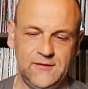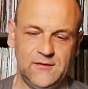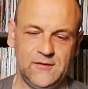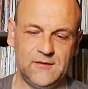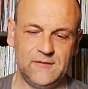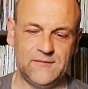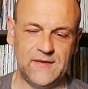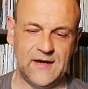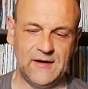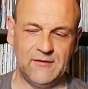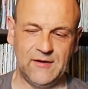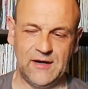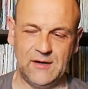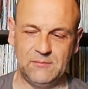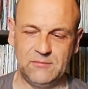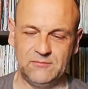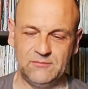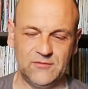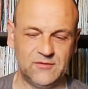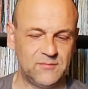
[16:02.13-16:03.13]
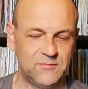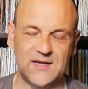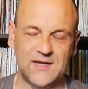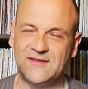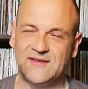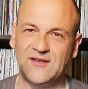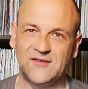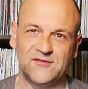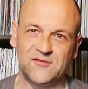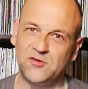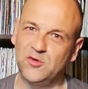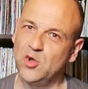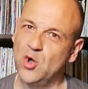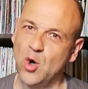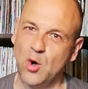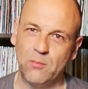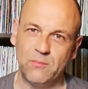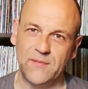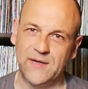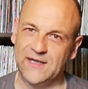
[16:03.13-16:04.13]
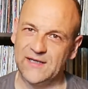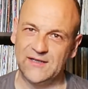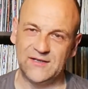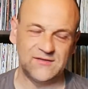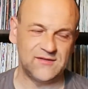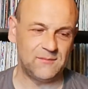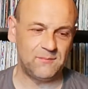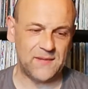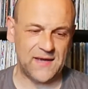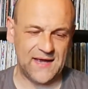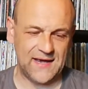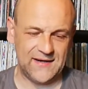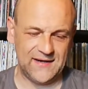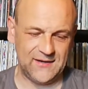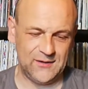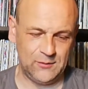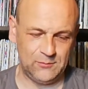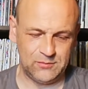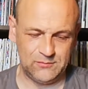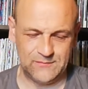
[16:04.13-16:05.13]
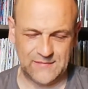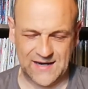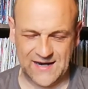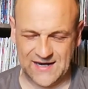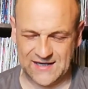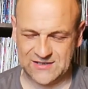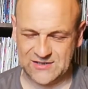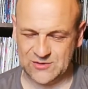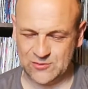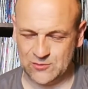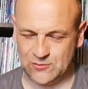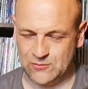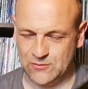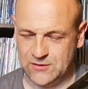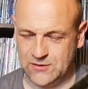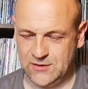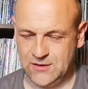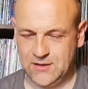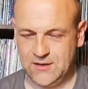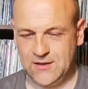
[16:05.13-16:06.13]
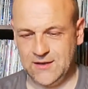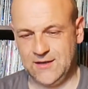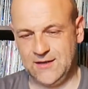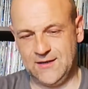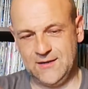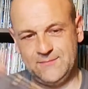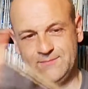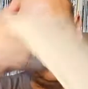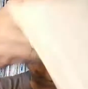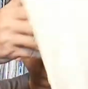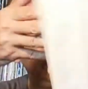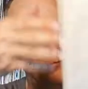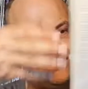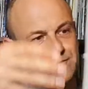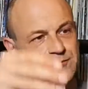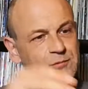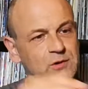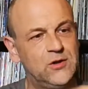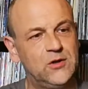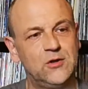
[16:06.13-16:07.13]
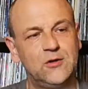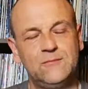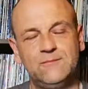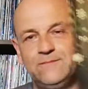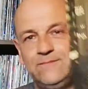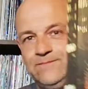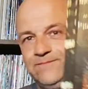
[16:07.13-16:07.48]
of their albums, but that does not mean it's a bad album at all. We got,